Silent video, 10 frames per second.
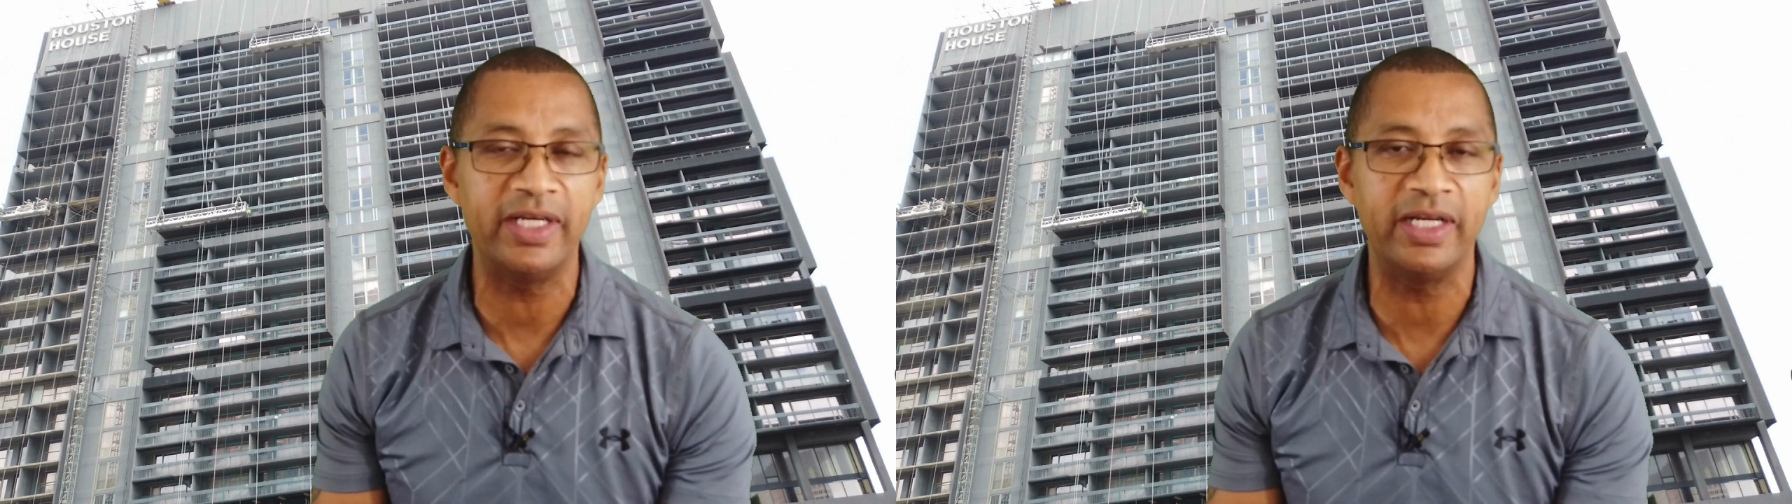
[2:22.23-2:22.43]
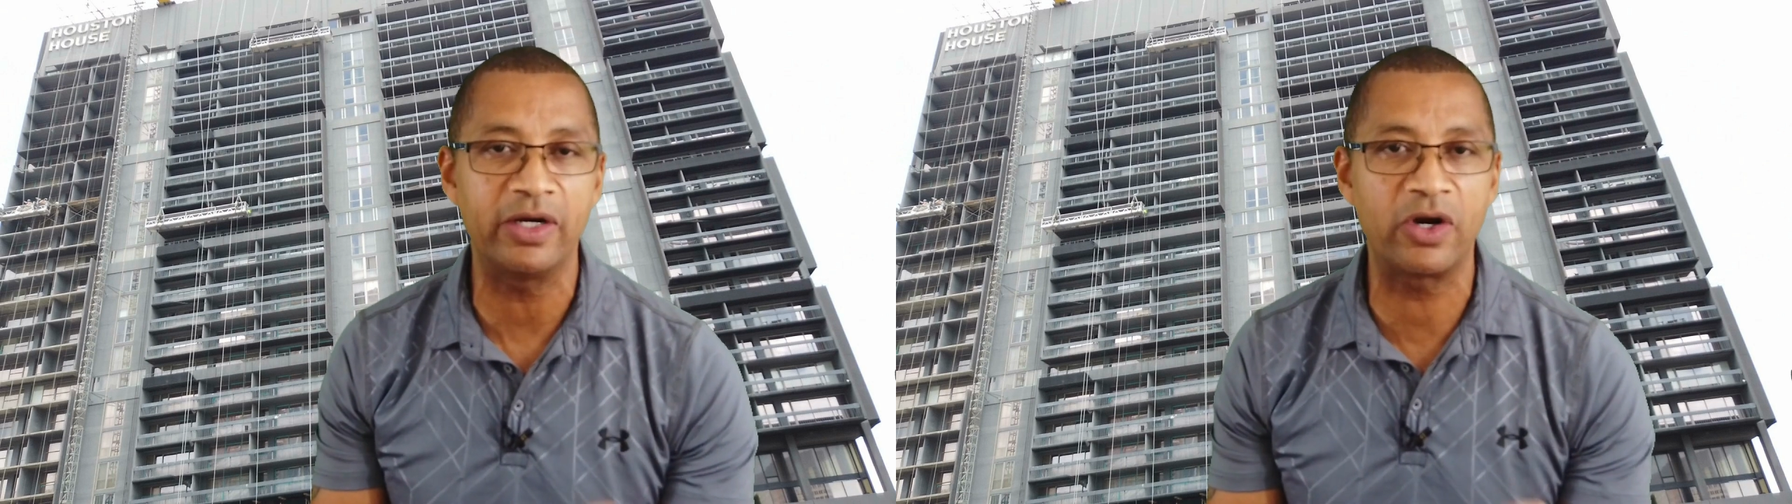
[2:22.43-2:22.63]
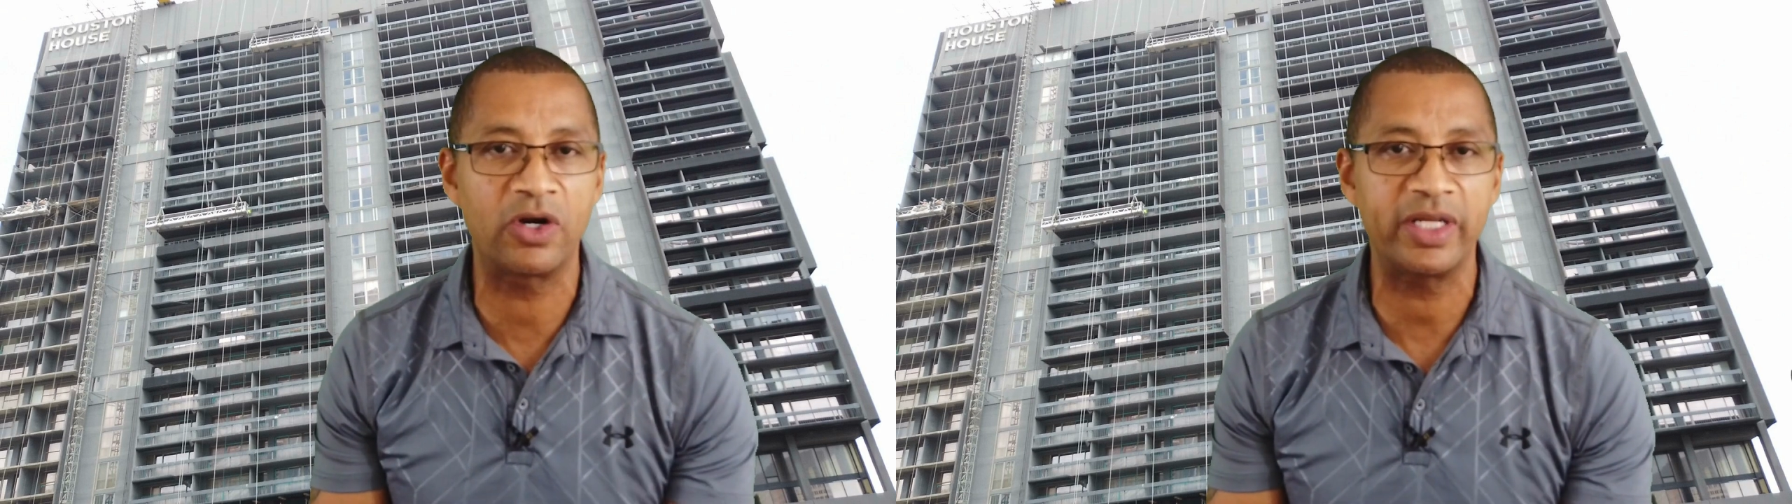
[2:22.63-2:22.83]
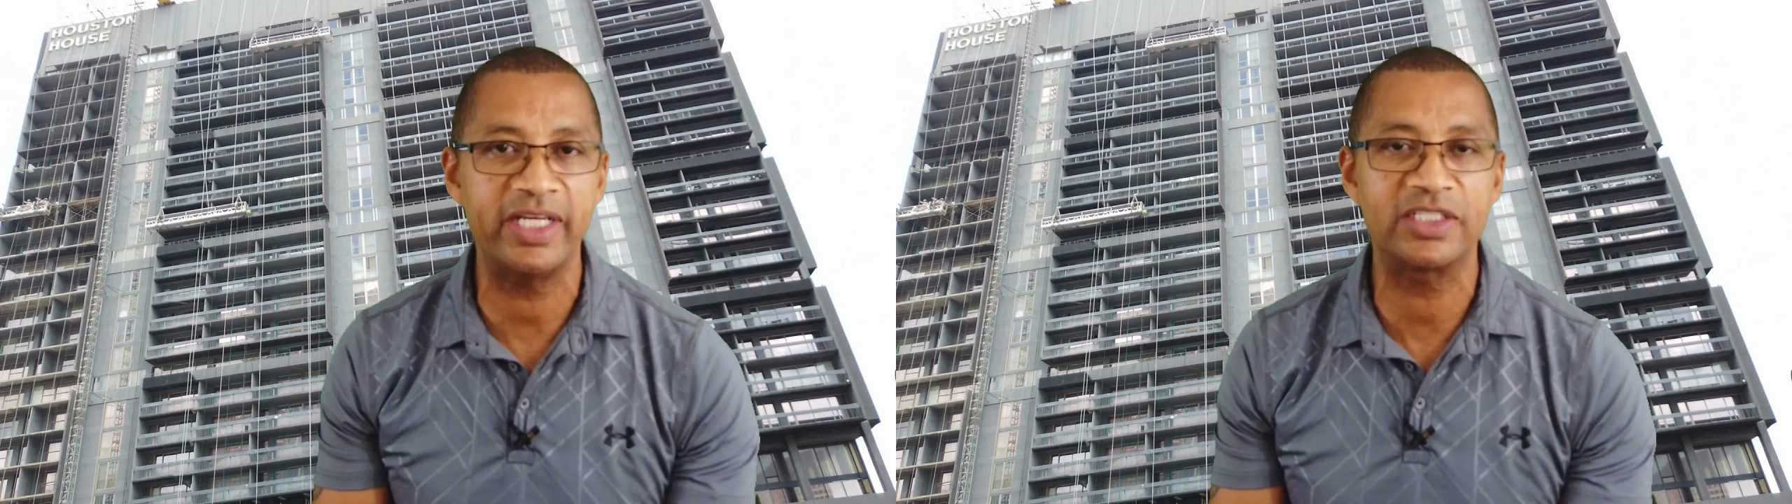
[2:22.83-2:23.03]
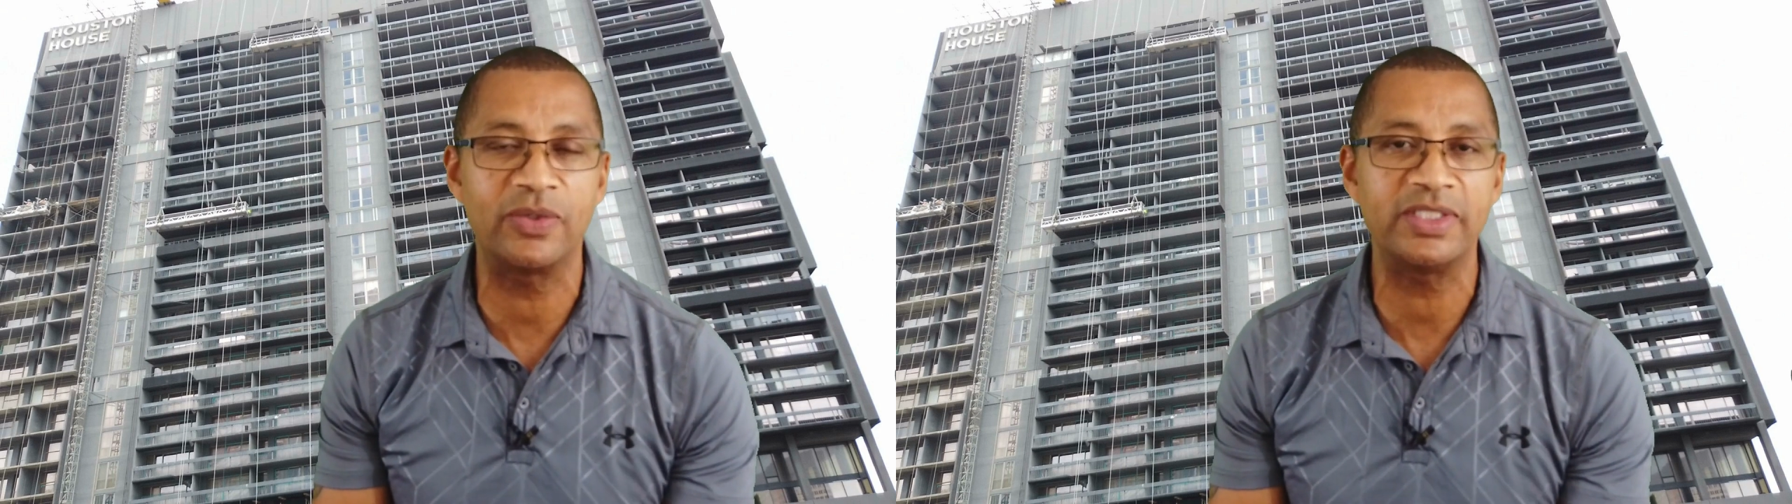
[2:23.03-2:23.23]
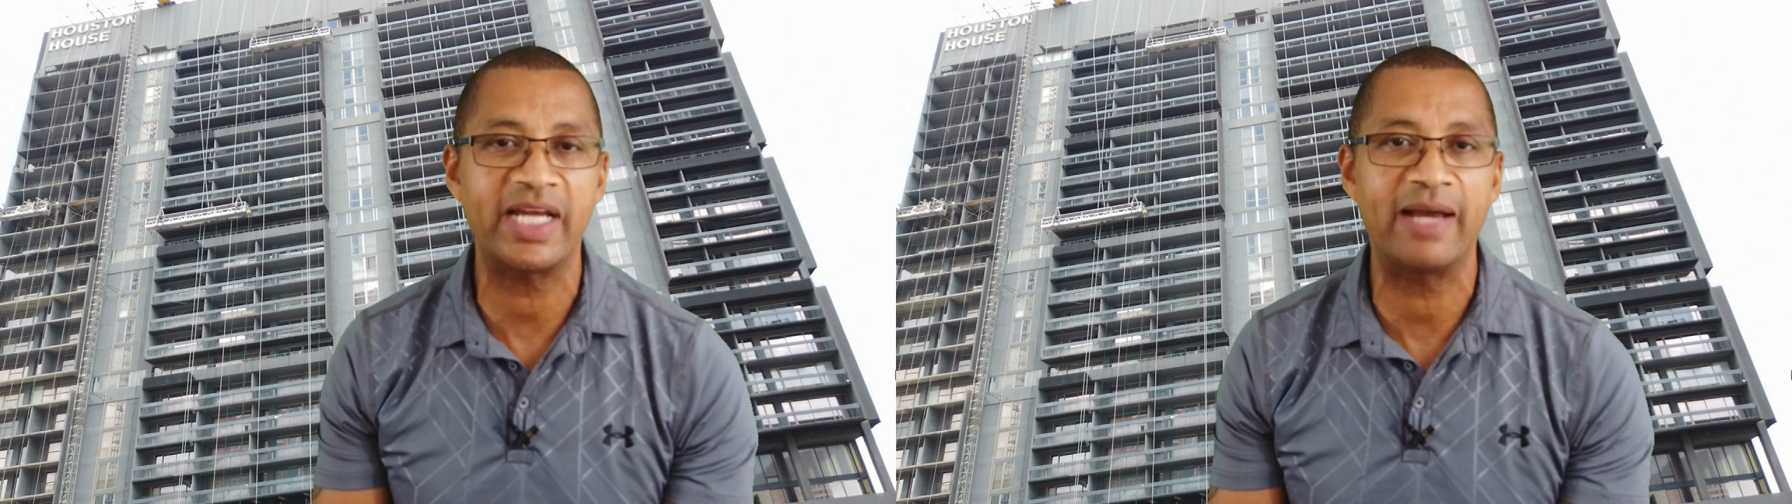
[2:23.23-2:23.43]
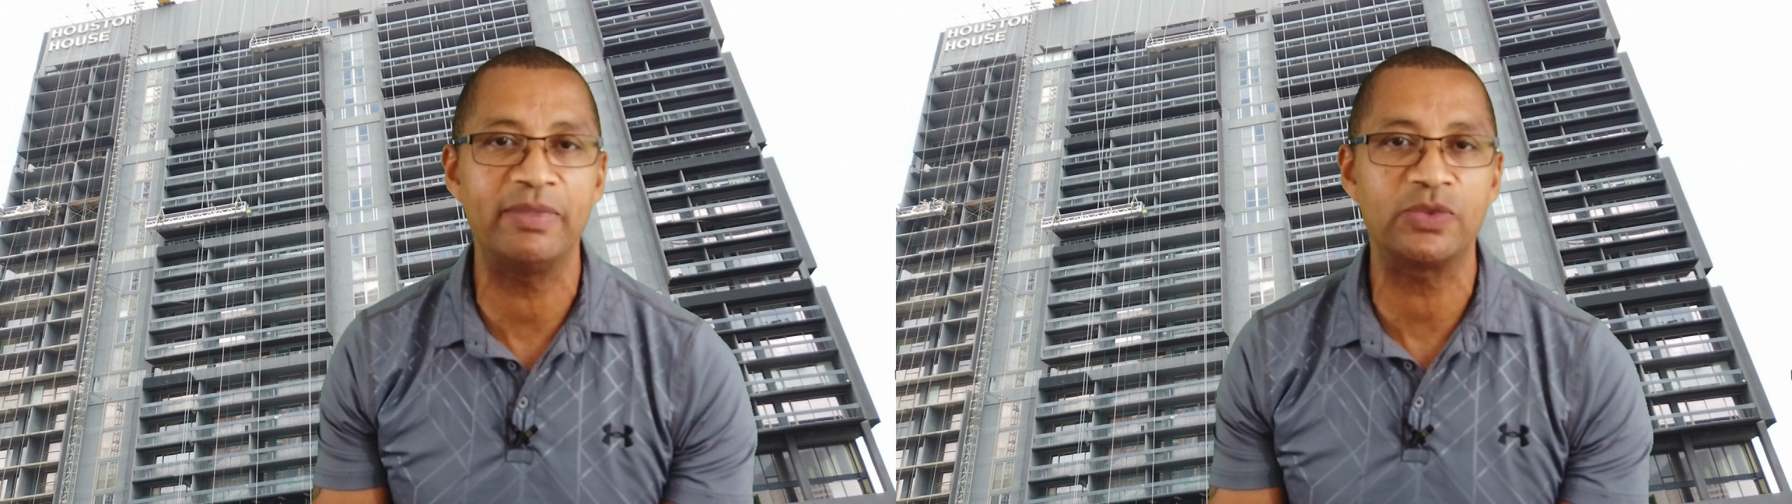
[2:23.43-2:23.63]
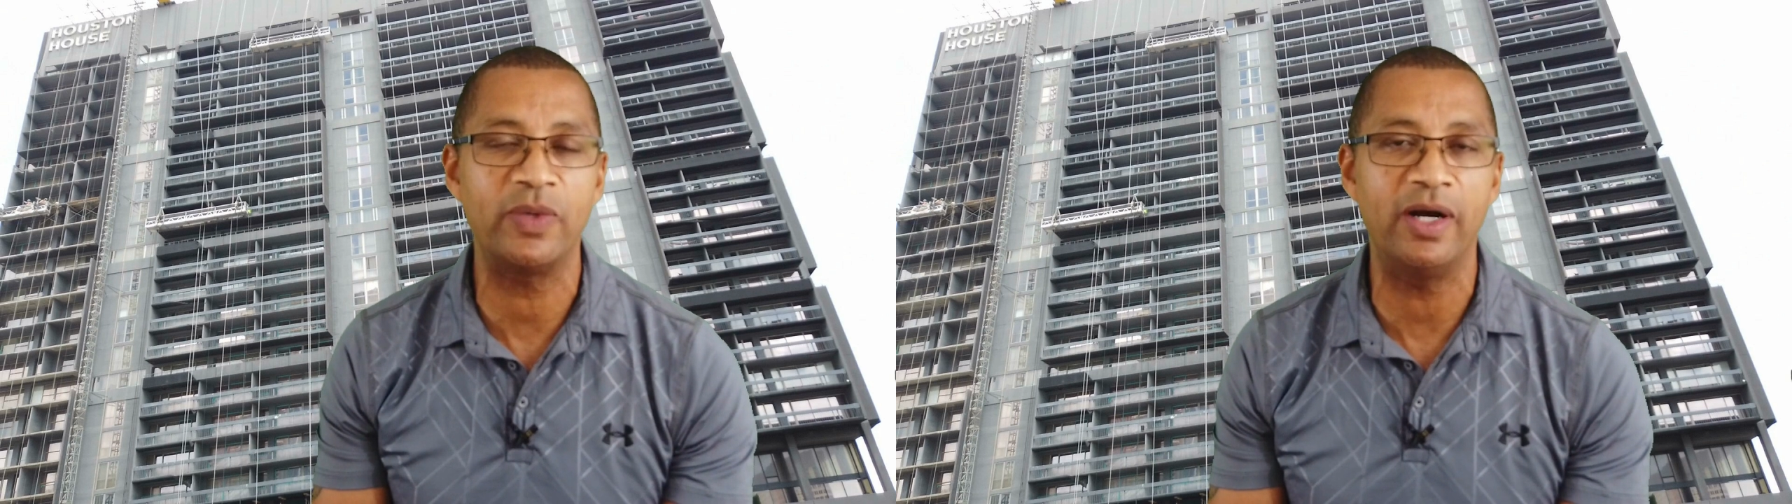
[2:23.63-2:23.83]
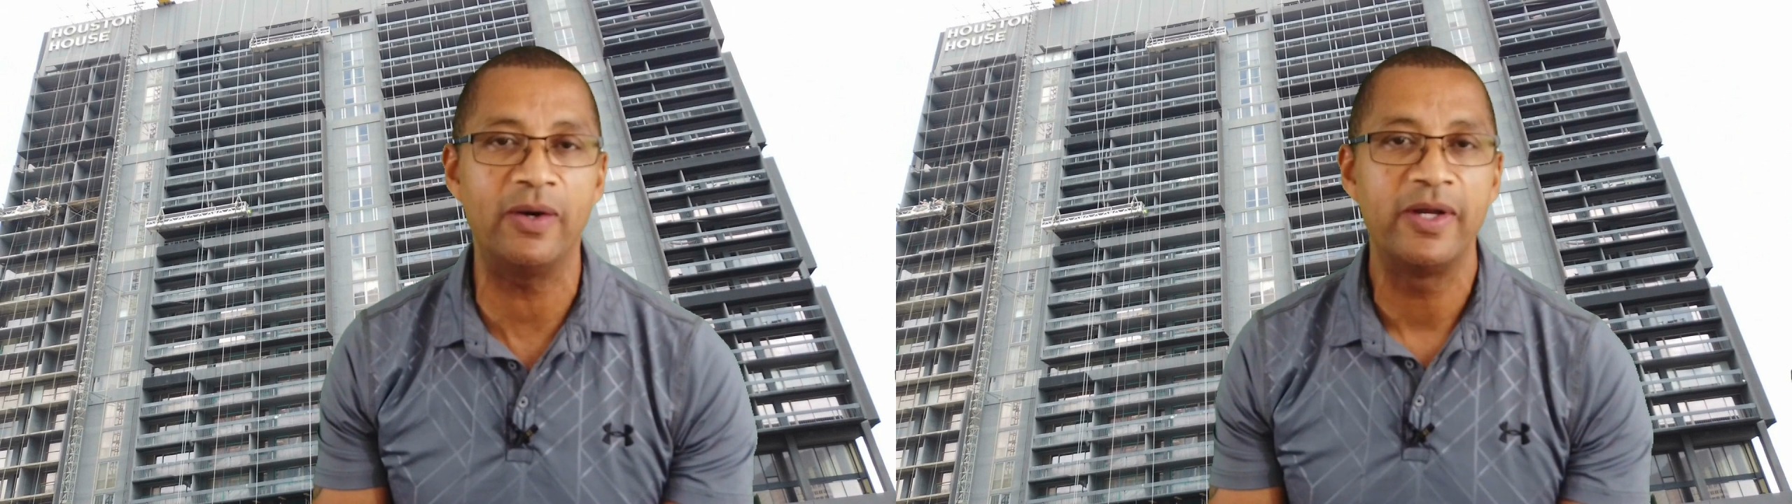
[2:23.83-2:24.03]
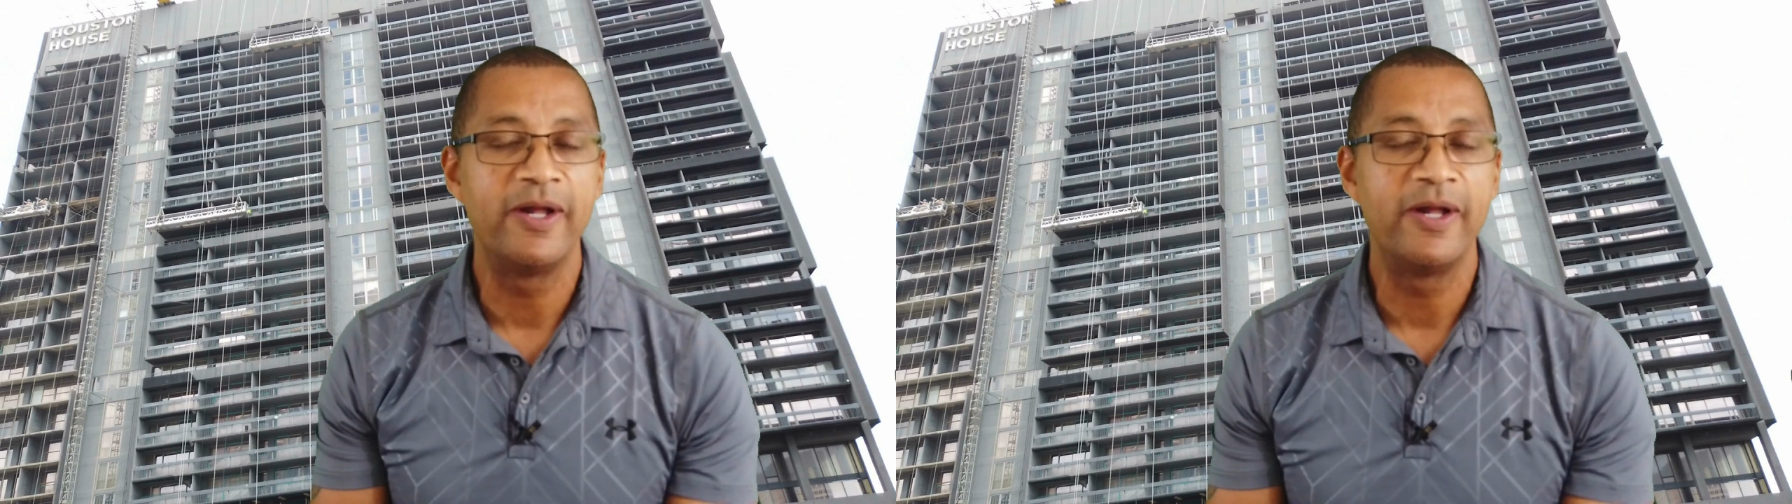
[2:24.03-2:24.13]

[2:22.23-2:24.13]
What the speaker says: And early is on time as well.